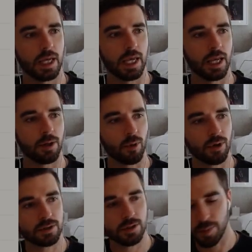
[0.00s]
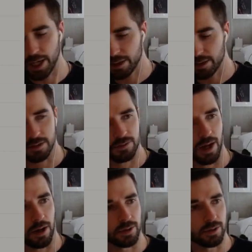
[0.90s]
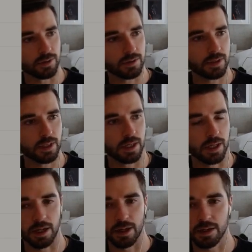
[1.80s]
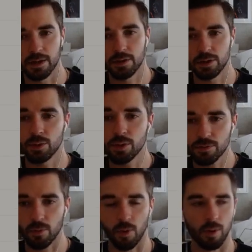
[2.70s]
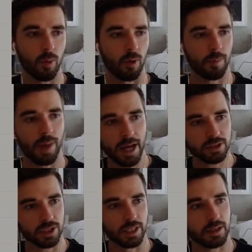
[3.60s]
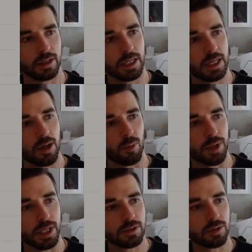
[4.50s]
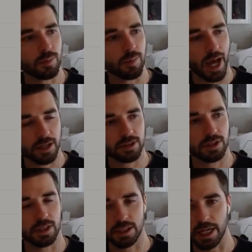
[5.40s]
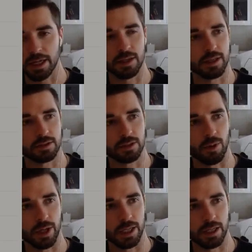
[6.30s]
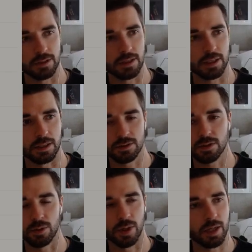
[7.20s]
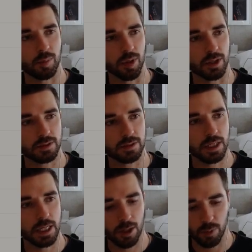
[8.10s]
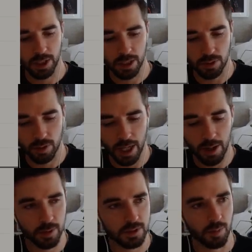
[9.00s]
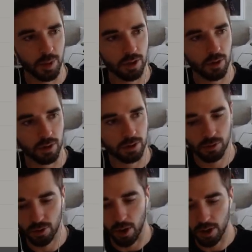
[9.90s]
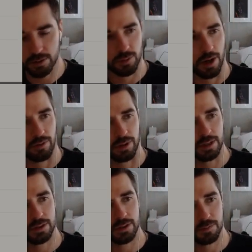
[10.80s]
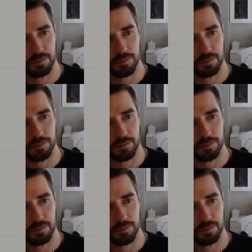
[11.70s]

In order to make these values uniform or matching, we need to match the data that's going into these two inputs. We can do that with something called cross-reference.